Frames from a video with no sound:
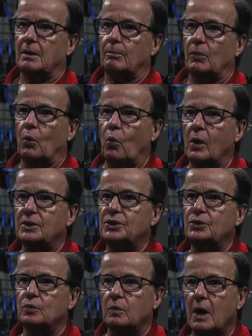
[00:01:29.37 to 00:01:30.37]
But once
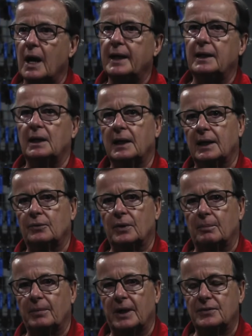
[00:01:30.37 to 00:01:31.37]
you ride an
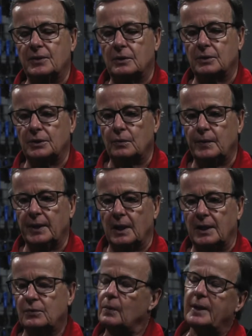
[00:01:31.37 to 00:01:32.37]
electric bicycle, you
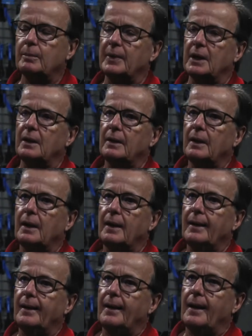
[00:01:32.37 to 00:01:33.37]
realize, wait a minute,
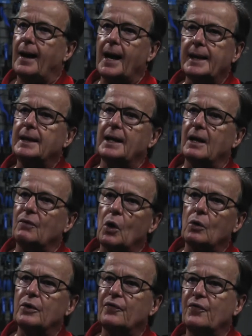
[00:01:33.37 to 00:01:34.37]
I can have
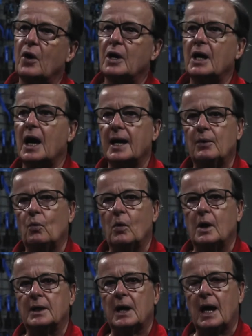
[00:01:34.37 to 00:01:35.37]
all the fun I
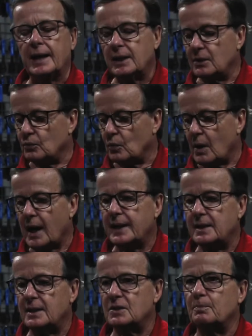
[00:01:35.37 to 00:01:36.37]
want. I can
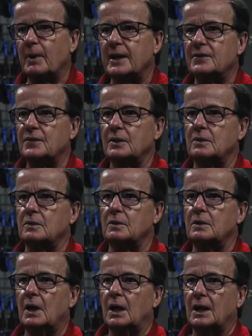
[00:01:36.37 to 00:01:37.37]
ride this
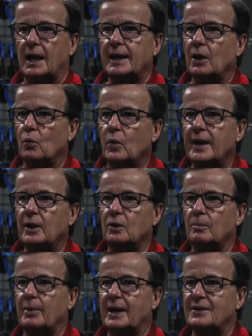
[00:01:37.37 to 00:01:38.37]
bicycle like a
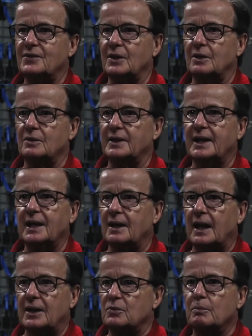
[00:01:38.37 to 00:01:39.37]
regular bicycle and get
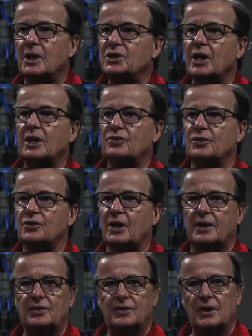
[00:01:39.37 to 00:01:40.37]
as much
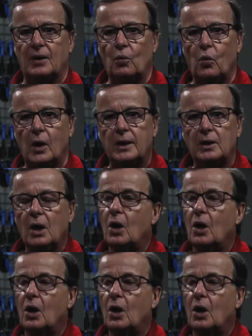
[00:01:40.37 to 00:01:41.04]
exercise as I want.